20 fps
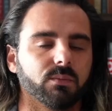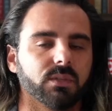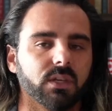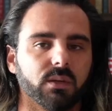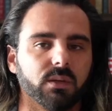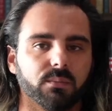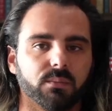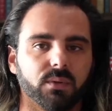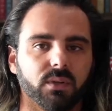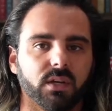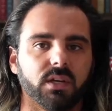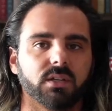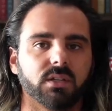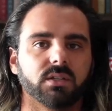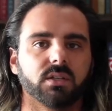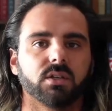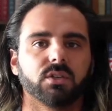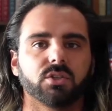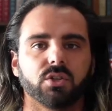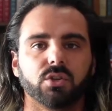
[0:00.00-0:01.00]
in place
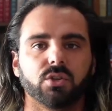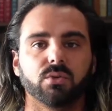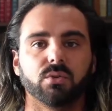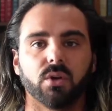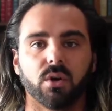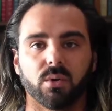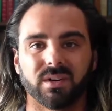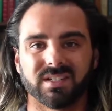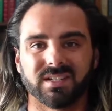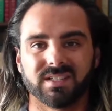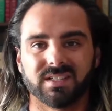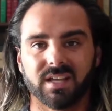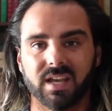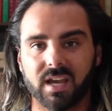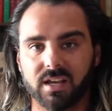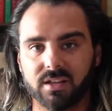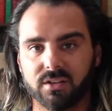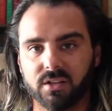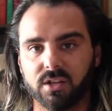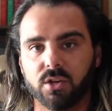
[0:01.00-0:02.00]
so you know
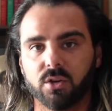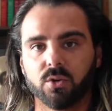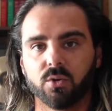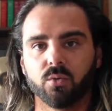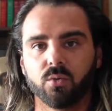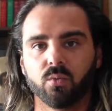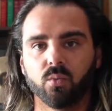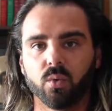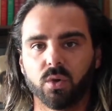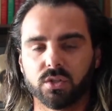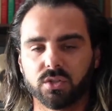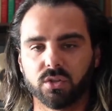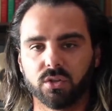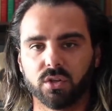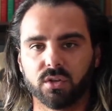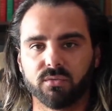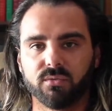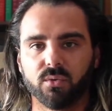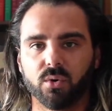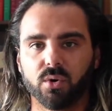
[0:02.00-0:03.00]
exactly what to
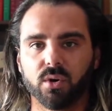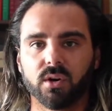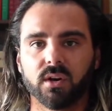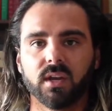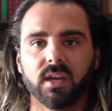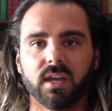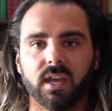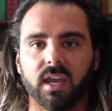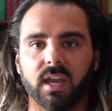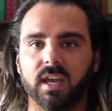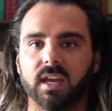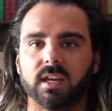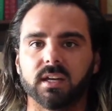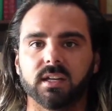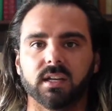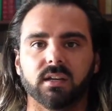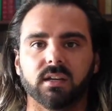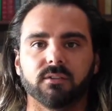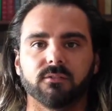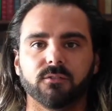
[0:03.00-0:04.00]
look for and
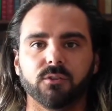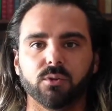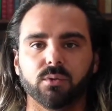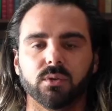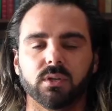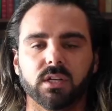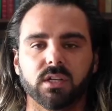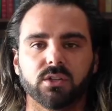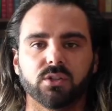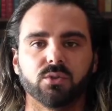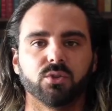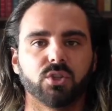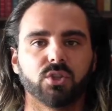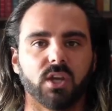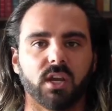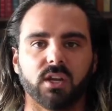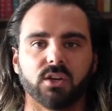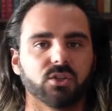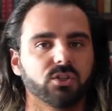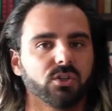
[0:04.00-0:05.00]
if you need to
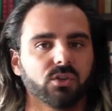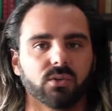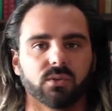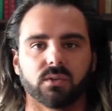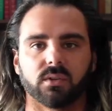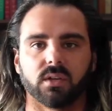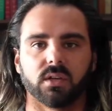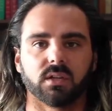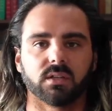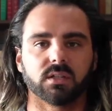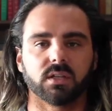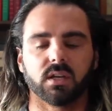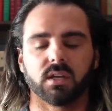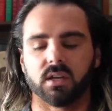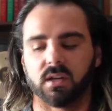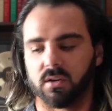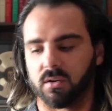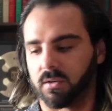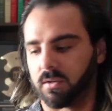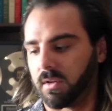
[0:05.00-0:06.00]
change certain things
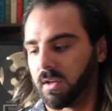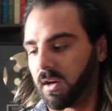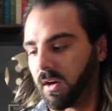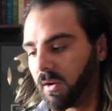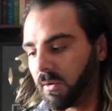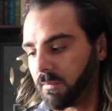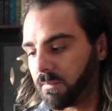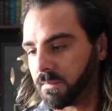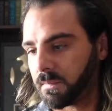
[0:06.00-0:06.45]
here and there.